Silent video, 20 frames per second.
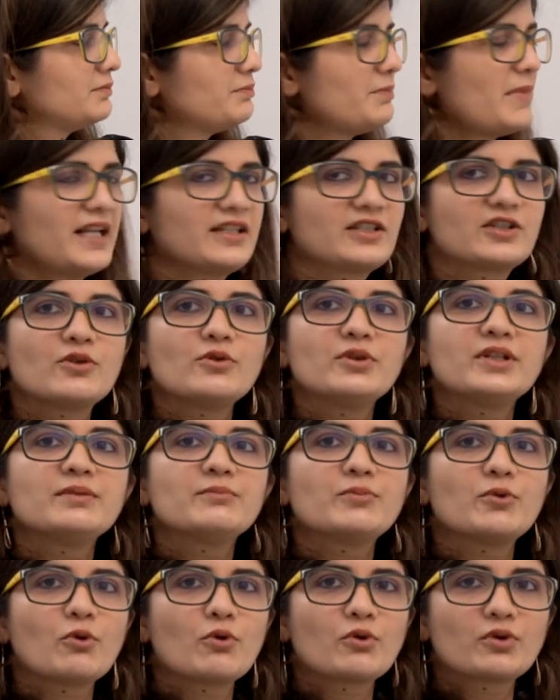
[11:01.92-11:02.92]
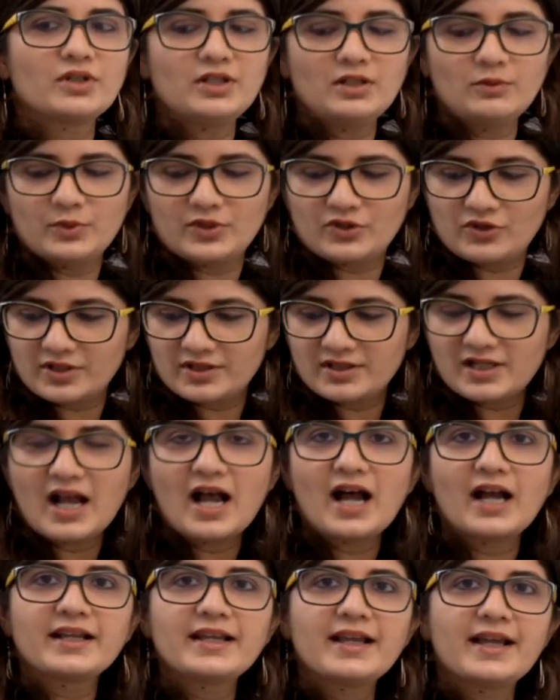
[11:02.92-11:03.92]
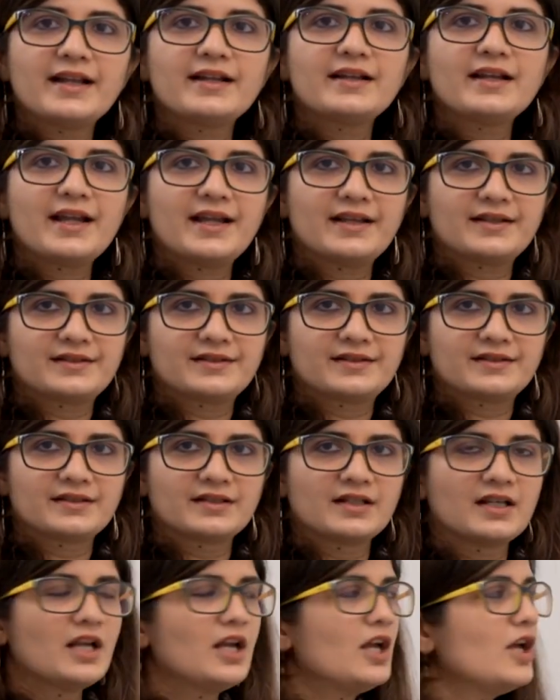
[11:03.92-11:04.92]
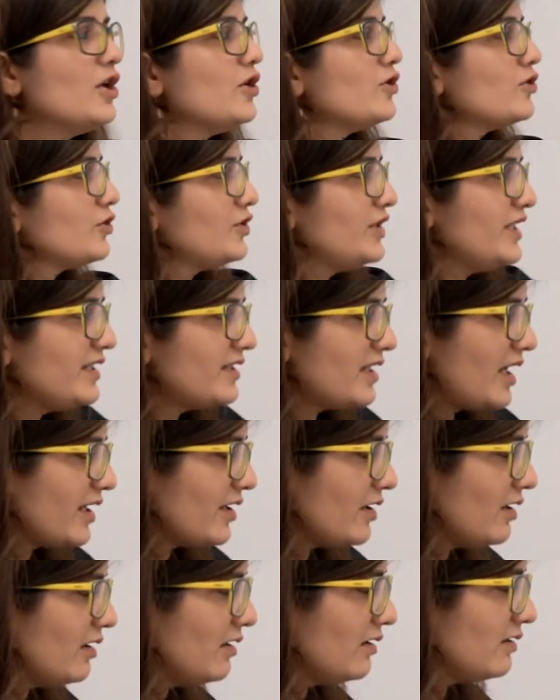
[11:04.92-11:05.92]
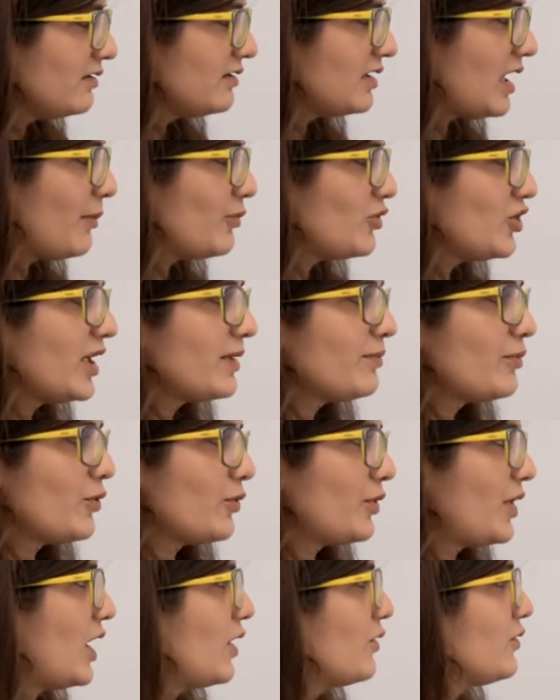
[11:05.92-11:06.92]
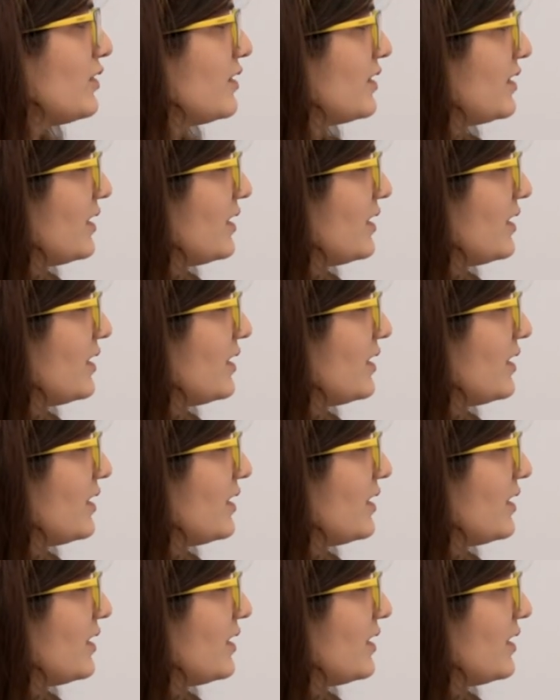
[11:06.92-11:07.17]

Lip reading: masculine plural, which is ILS. So these are your subject pronouns.